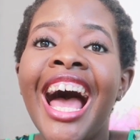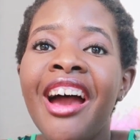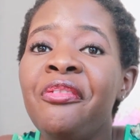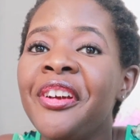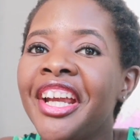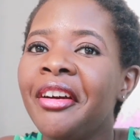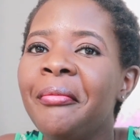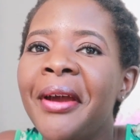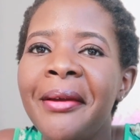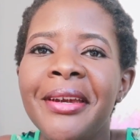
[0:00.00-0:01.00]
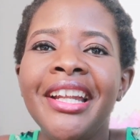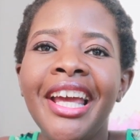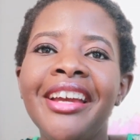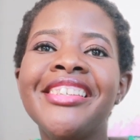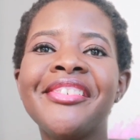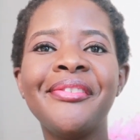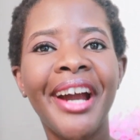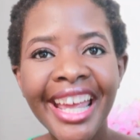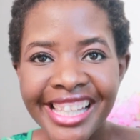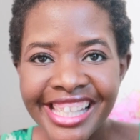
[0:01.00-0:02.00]
African Baby Names
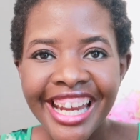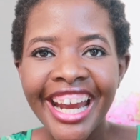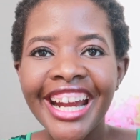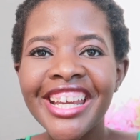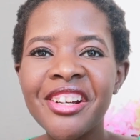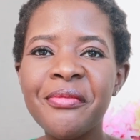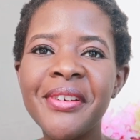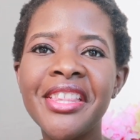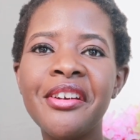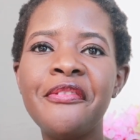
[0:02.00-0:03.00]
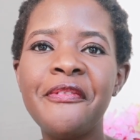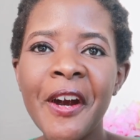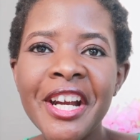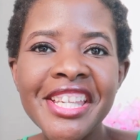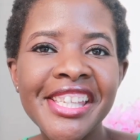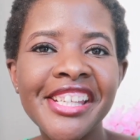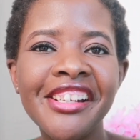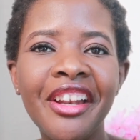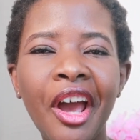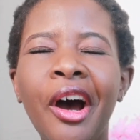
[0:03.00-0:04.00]
Wednesday, you'll be the first to
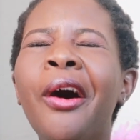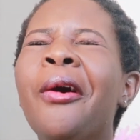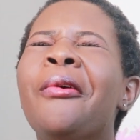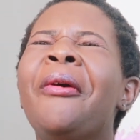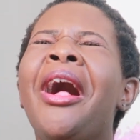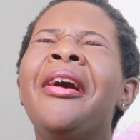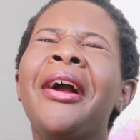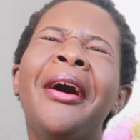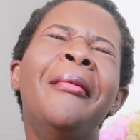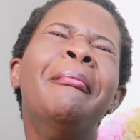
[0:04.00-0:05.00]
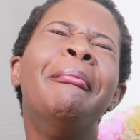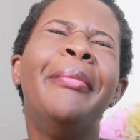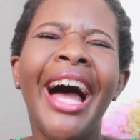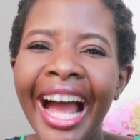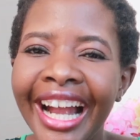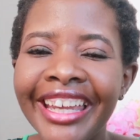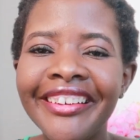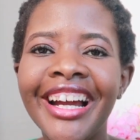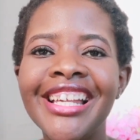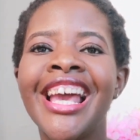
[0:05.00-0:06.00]
know. Welcome back, you
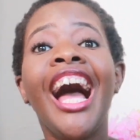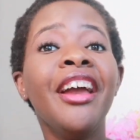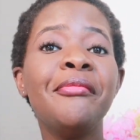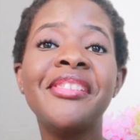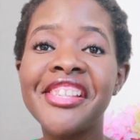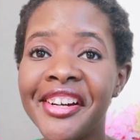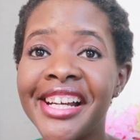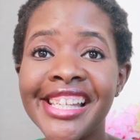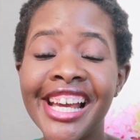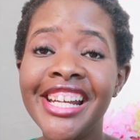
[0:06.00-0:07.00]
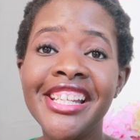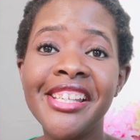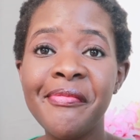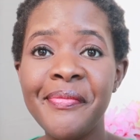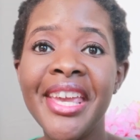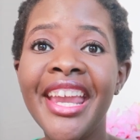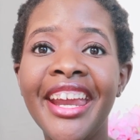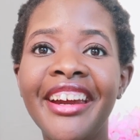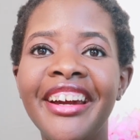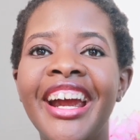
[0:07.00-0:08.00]
guys. I am so excited to be
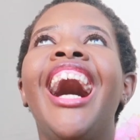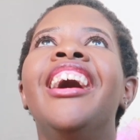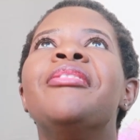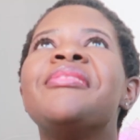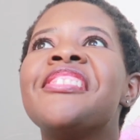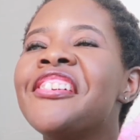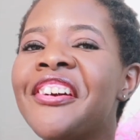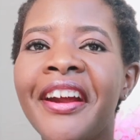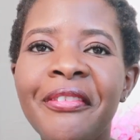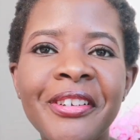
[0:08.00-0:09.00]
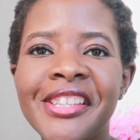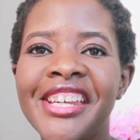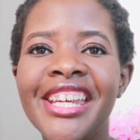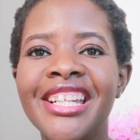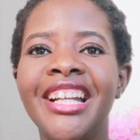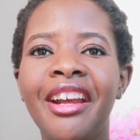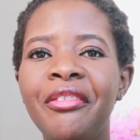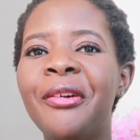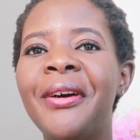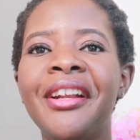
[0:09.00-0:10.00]
here. I am so grateful to each and
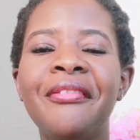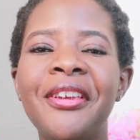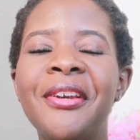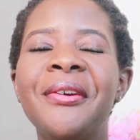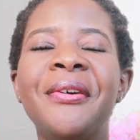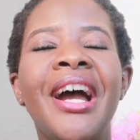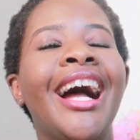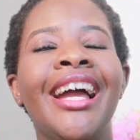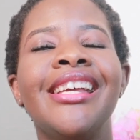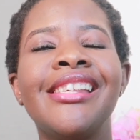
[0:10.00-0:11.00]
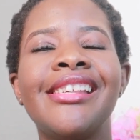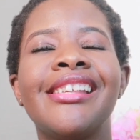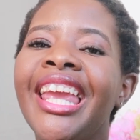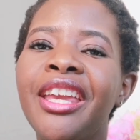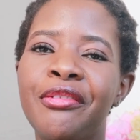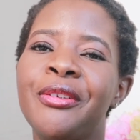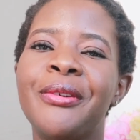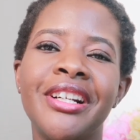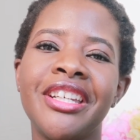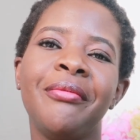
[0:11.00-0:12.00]
every one of you. Guys, thank you for
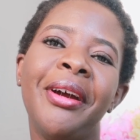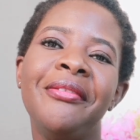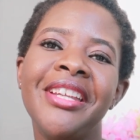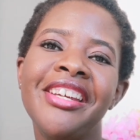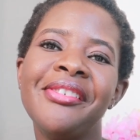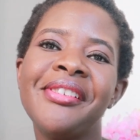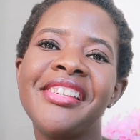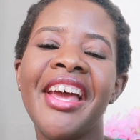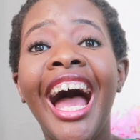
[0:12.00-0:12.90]
watching my videos.